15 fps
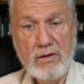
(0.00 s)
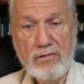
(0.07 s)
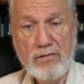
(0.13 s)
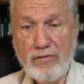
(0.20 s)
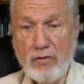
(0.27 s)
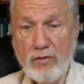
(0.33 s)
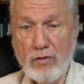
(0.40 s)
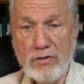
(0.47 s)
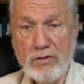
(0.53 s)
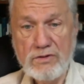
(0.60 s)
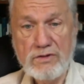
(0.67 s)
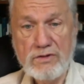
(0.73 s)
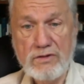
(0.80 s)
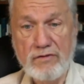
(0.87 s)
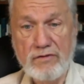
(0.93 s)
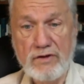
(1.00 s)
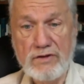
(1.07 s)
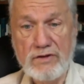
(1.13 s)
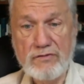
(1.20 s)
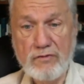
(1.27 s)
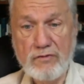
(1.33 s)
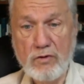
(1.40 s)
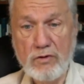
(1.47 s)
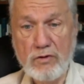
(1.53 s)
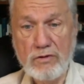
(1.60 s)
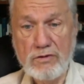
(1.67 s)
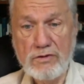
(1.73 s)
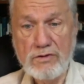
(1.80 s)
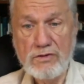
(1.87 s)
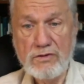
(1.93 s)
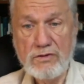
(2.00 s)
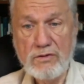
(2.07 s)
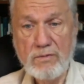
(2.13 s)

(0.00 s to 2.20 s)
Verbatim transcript: force of His force,